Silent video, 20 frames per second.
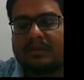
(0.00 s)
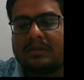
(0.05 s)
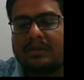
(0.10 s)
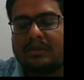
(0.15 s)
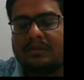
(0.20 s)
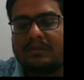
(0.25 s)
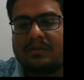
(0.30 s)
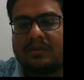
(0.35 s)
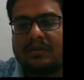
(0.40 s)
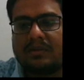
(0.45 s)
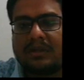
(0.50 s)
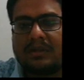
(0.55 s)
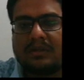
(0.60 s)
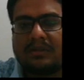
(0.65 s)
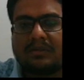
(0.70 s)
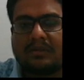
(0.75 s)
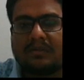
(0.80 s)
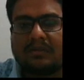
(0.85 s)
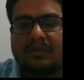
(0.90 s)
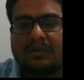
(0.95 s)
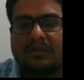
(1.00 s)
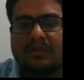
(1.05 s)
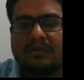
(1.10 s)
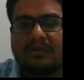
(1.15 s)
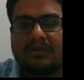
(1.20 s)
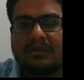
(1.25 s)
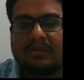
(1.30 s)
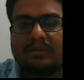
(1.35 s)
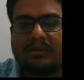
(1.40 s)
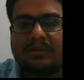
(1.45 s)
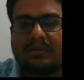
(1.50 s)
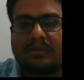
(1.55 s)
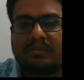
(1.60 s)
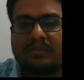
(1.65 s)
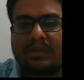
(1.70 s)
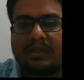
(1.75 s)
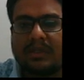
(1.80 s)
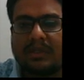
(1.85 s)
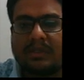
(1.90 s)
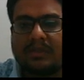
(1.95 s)
So that is equal to summation
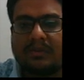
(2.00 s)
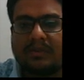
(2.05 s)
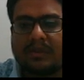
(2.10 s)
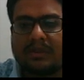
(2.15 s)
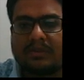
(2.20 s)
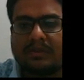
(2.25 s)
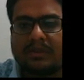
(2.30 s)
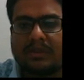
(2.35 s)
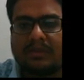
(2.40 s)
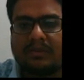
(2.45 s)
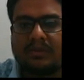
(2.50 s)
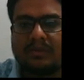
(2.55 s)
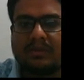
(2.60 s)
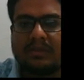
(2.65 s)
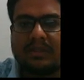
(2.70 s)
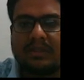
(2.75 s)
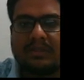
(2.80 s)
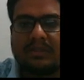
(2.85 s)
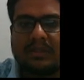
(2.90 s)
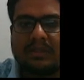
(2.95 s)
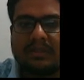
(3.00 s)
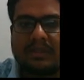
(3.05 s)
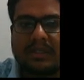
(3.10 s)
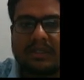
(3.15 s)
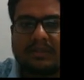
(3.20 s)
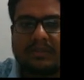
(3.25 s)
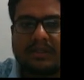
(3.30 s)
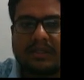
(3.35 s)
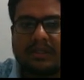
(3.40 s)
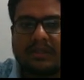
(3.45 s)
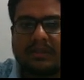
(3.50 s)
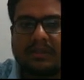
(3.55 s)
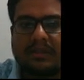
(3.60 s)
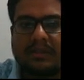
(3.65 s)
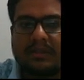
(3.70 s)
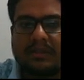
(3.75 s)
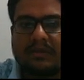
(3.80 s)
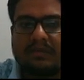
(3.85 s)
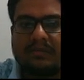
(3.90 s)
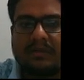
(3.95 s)
pi into xi. So these are the xi
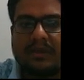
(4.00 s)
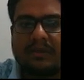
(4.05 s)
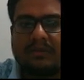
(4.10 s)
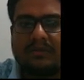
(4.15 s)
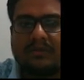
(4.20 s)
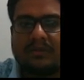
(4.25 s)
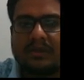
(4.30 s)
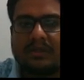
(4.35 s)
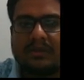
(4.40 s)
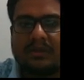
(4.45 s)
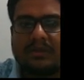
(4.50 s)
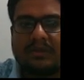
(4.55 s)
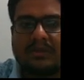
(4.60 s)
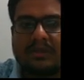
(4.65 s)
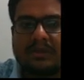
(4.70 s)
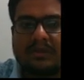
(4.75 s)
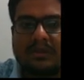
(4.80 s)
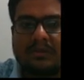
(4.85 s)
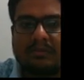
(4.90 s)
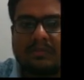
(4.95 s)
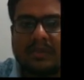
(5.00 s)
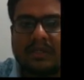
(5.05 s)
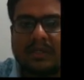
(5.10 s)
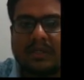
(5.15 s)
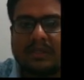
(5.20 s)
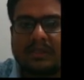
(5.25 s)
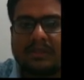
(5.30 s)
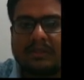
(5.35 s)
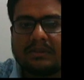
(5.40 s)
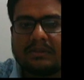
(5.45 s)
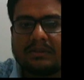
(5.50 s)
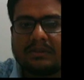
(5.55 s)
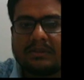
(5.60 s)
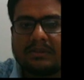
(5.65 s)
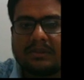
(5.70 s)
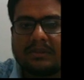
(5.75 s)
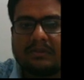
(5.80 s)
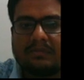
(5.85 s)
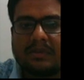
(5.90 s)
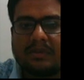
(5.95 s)
values and these are the pi
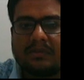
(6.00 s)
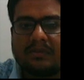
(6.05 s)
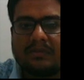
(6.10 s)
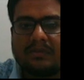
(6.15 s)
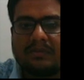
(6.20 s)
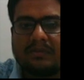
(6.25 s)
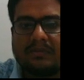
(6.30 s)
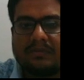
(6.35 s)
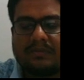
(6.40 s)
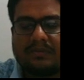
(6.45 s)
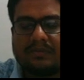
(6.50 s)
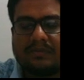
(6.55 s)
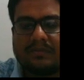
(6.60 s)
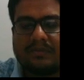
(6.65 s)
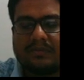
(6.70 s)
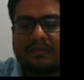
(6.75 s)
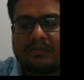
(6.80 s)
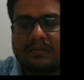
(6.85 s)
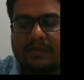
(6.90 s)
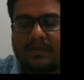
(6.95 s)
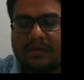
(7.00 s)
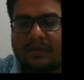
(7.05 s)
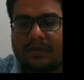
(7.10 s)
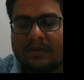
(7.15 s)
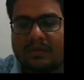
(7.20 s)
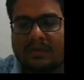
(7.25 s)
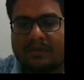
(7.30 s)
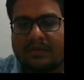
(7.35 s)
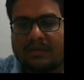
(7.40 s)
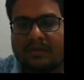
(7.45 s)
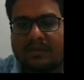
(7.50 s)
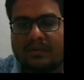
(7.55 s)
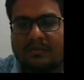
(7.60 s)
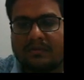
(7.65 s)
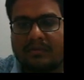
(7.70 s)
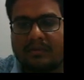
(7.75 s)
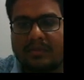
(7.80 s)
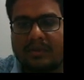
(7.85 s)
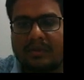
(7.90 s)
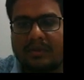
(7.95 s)
values. So this will
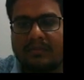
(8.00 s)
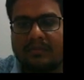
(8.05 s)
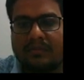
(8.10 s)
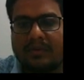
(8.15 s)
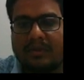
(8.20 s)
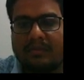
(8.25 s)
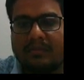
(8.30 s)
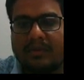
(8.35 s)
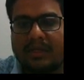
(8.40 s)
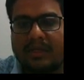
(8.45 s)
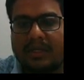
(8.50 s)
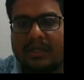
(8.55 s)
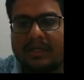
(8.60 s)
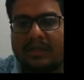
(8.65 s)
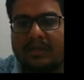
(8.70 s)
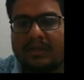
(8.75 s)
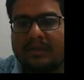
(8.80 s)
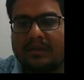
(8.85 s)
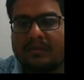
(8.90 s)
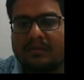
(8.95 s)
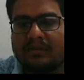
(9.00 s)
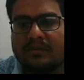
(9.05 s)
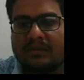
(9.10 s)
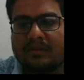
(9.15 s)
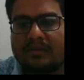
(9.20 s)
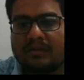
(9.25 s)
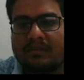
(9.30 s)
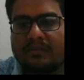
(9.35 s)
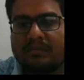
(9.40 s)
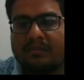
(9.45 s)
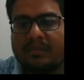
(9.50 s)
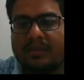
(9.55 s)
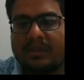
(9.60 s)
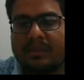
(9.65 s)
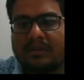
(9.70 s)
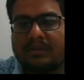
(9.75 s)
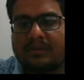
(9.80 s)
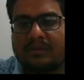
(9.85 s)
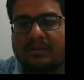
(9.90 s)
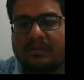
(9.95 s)
be 1 by 8 into 0
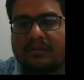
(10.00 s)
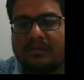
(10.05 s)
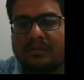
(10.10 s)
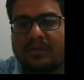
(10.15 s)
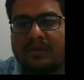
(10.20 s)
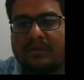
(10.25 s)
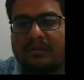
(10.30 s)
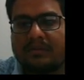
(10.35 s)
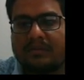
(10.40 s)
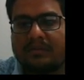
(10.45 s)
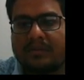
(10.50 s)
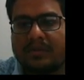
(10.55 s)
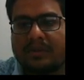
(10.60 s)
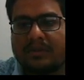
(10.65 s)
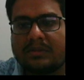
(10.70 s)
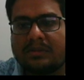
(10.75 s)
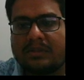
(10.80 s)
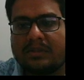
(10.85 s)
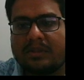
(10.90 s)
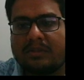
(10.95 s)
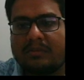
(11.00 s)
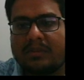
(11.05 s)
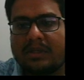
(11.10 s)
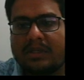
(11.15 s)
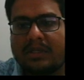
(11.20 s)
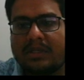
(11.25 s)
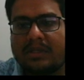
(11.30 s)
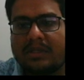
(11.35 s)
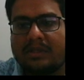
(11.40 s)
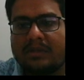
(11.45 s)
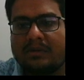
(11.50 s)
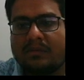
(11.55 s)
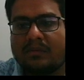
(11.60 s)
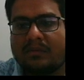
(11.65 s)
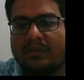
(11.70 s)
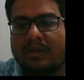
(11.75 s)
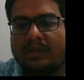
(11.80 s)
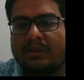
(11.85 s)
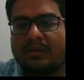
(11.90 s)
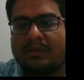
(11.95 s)
plus 1 plus 3 by 8 into
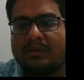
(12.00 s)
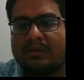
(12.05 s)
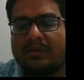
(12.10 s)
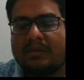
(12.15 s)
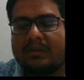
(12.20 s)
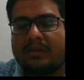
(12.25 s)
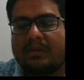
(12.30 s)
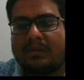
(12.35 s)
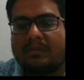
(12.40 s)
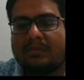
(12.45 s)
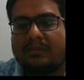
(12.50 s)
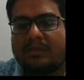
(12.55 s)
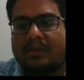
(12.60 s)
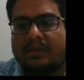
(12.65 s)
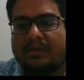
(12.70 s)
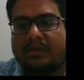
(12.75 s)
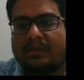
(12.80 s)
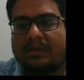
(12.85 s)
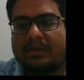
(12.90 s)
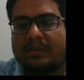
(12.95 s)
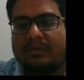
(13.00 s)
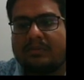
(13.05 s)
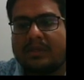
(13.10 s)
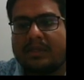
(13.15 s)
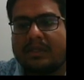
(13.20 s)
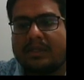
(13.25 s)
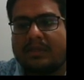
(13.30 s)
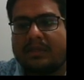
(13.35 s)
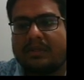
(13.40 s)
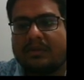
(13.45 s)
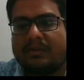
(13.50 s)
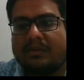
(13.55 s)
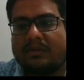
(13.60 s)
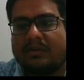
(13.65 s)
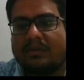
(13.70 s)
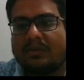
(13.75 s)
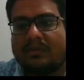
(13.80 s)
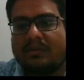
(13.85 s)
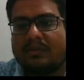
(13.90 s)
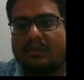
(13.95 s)
1 plus 3 by 8 into
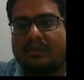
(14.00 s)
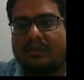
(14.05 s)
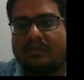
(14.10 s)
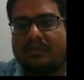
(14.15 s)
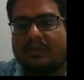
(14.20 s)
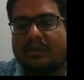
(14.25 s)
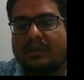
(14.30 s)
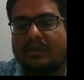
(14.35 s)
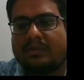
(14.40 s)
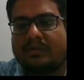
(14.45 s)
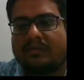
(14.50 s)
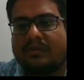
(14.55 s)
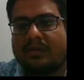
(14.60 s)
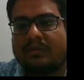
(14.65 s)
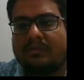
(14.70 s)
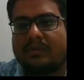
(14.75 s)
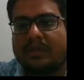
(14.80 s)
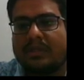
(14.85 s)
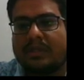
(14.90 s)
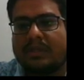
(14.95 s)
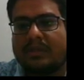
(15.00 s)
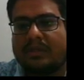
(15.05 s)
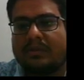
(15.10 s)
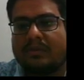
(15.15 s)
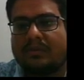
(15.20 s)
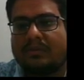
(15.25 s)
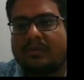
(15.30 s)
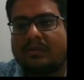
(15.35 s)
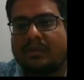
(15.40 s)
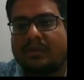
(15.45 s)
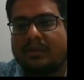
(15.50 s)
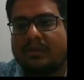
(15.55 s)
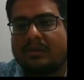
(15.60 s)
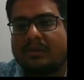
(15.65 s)
2 plus 1 by 8 into 3.